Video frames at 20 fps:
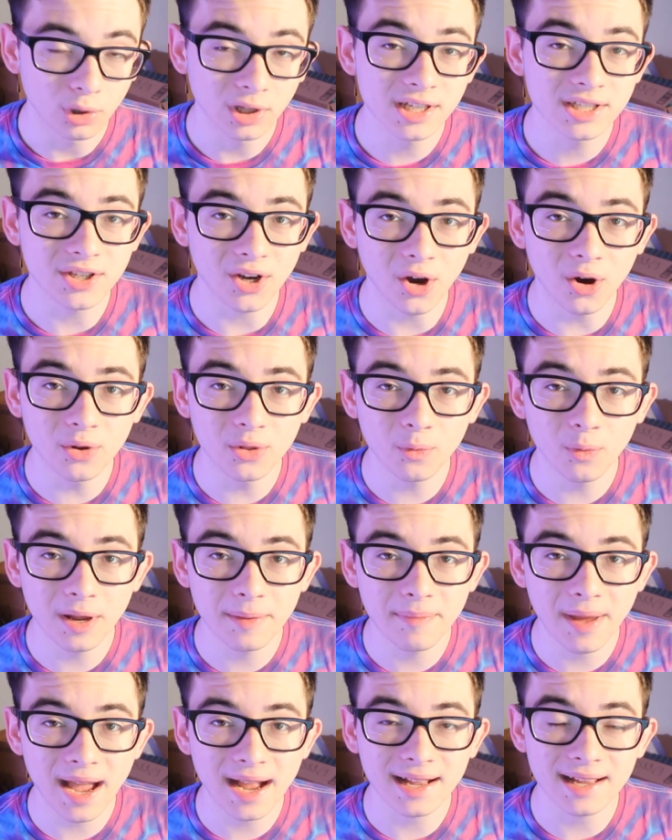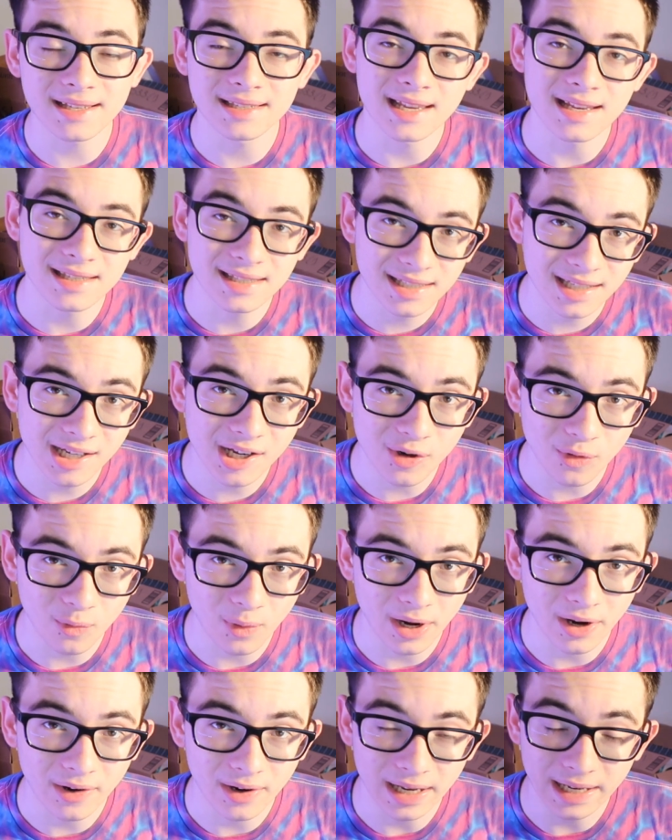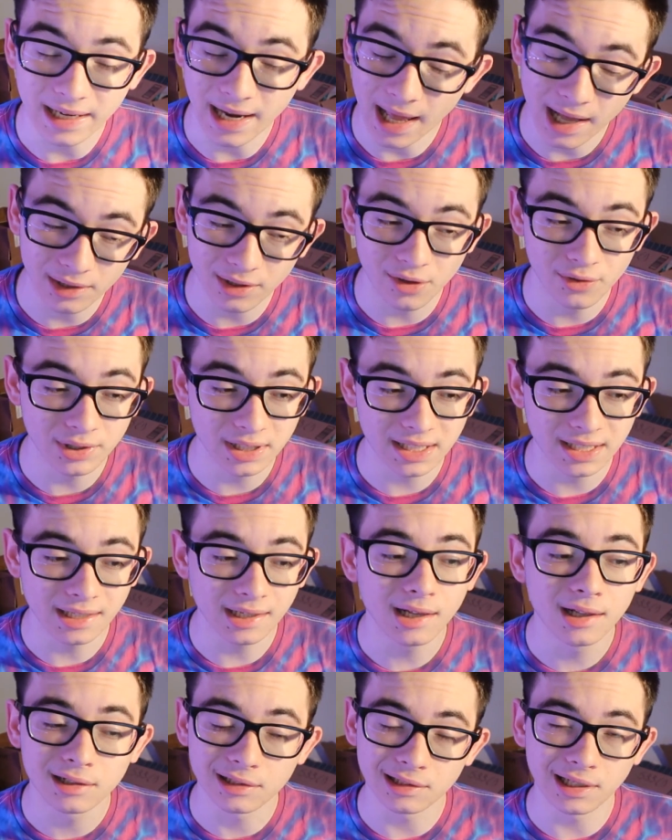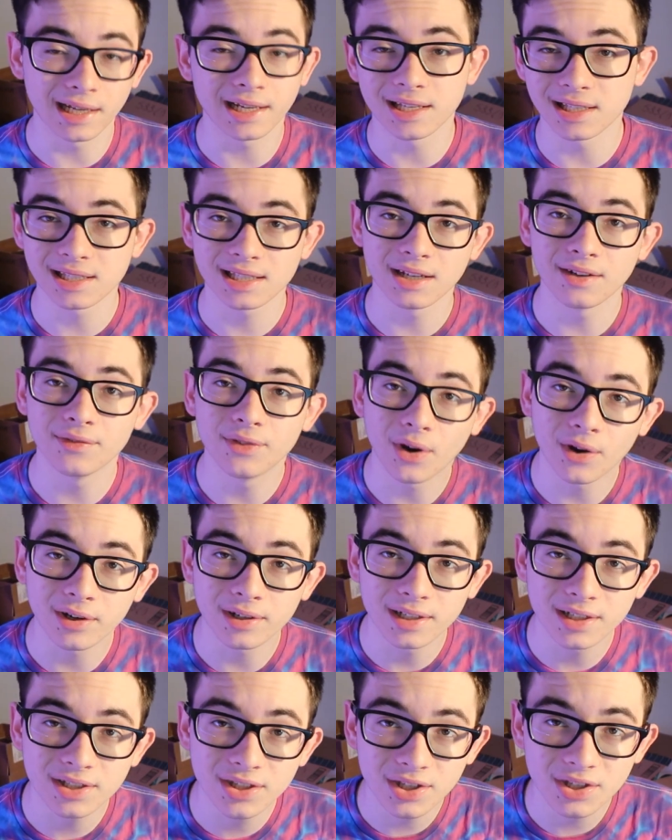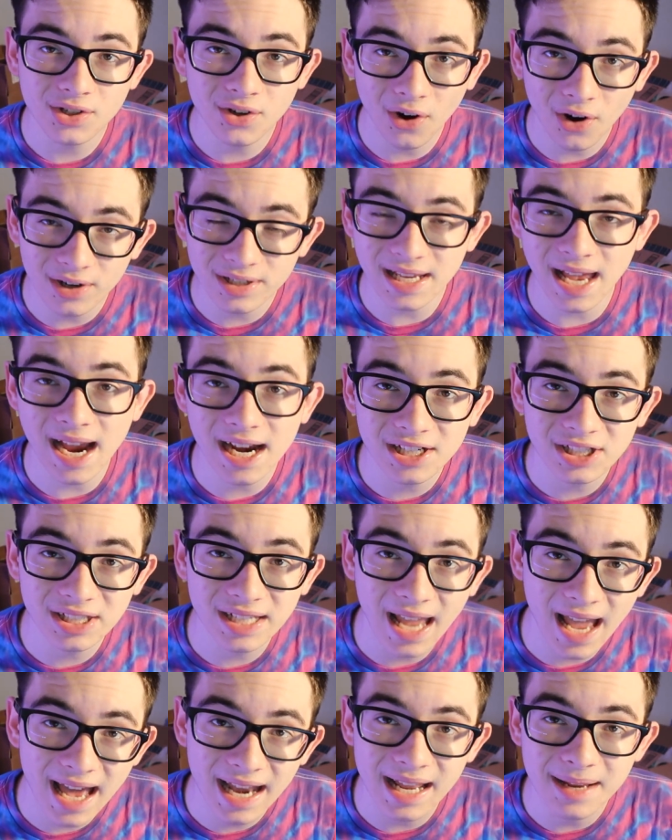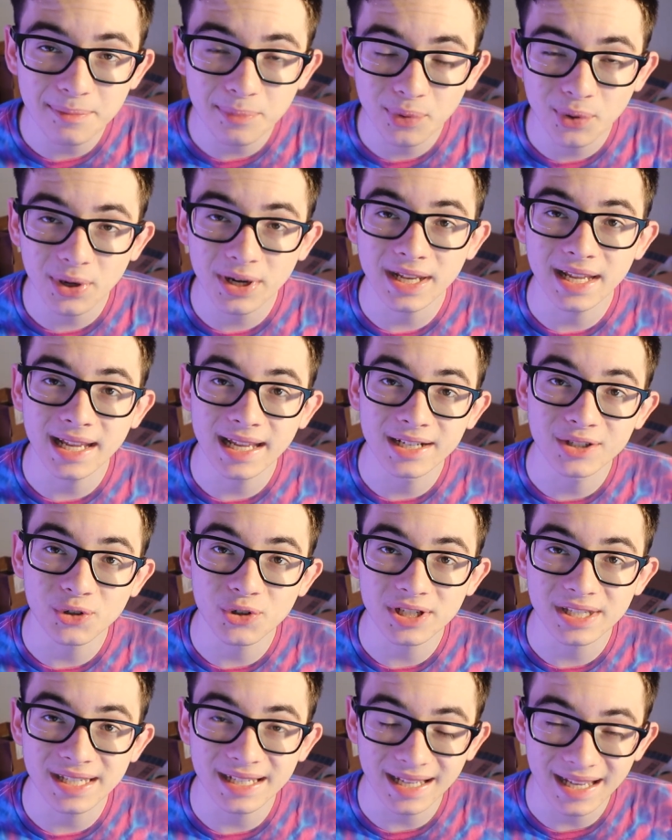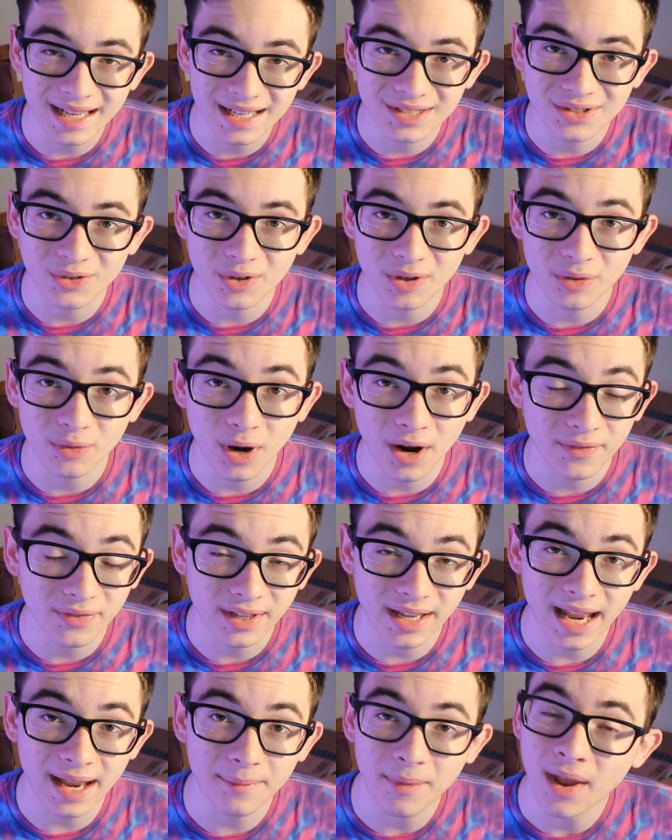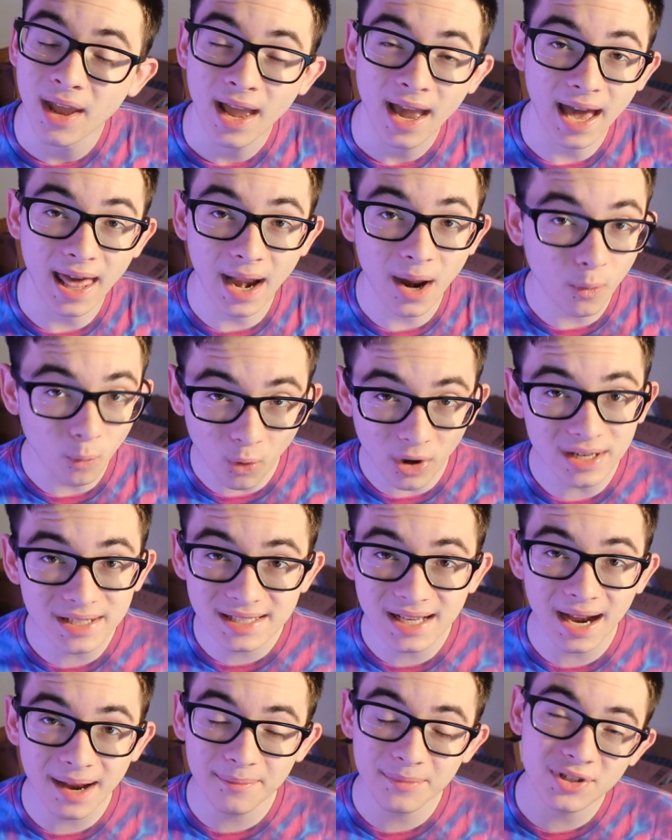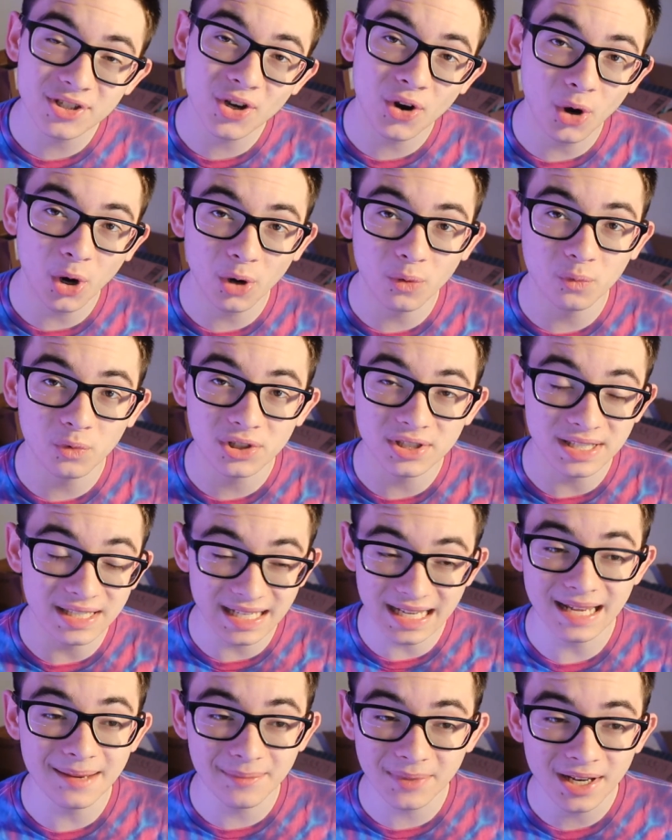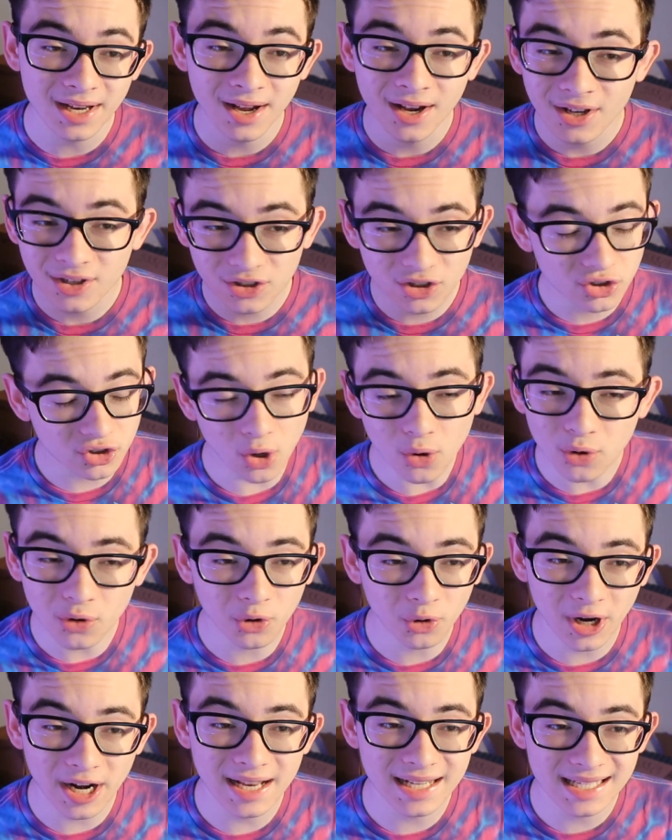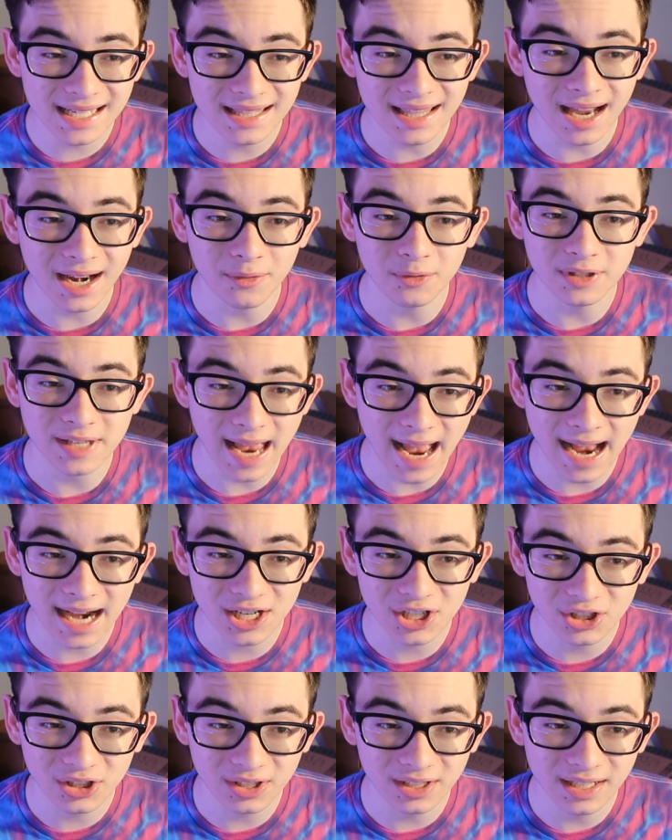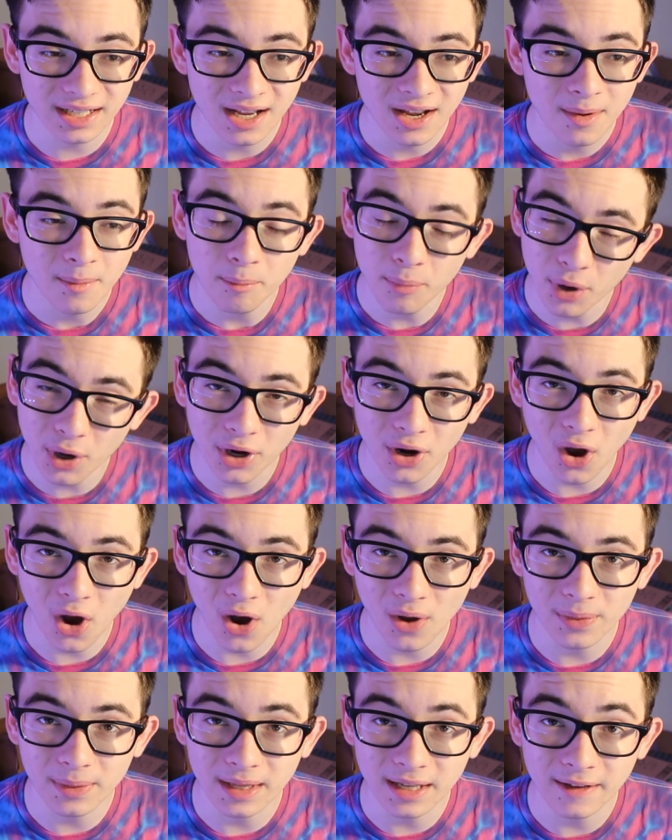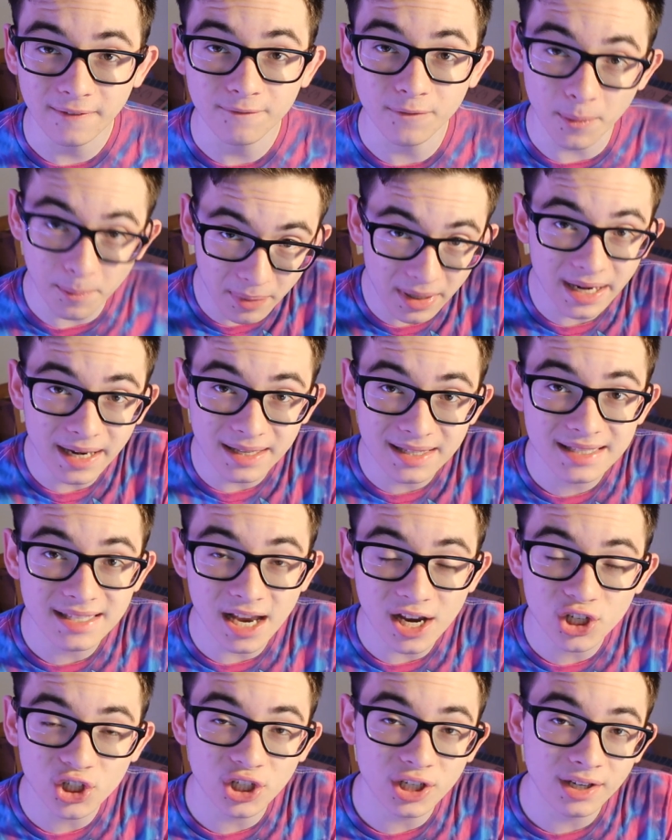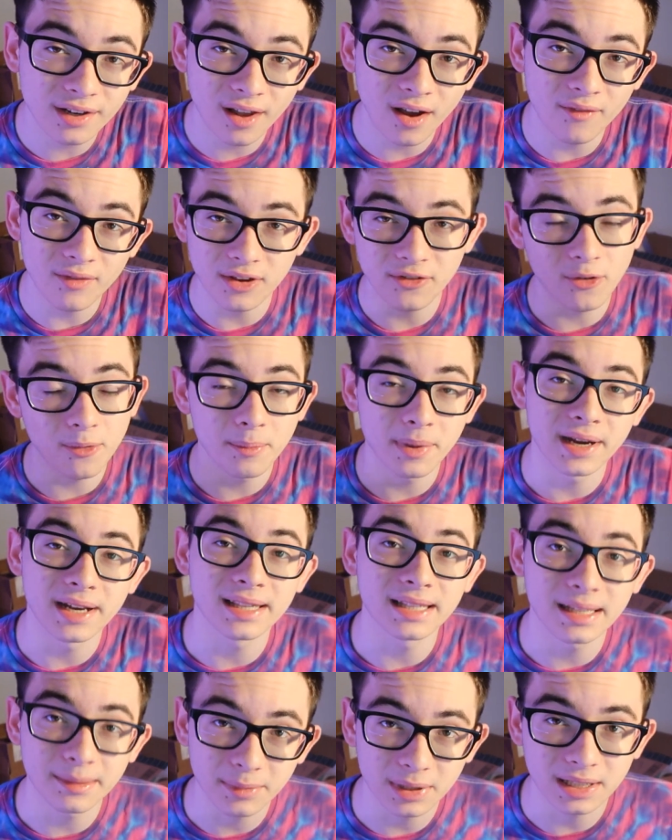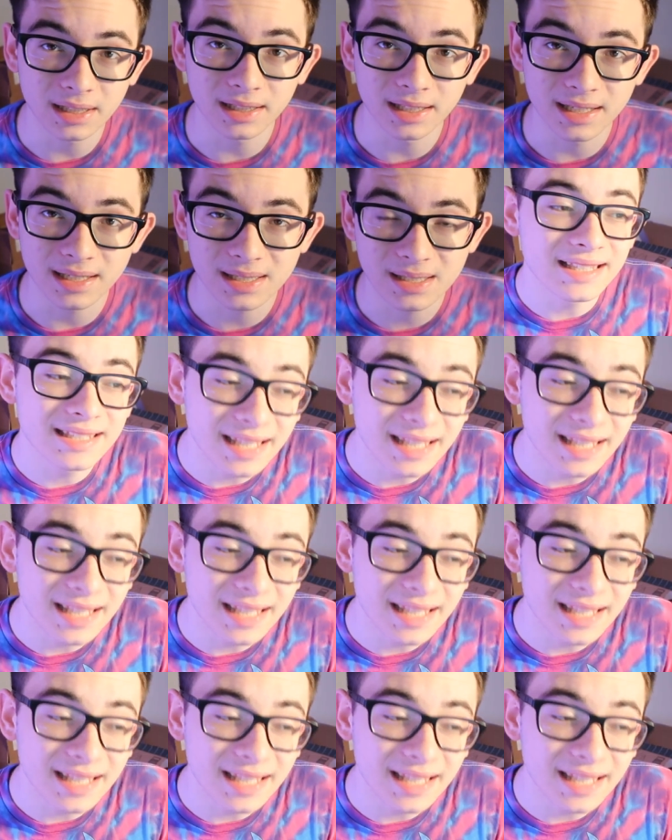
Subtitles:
Released all the way back as a secret rare in LOD, Legacy of Darkness, this card's actually had a pretty interesting history throughout the game, and at one time this card was deemed so crazy that it was actually put on the forbidden section of the Forbidden Limited list.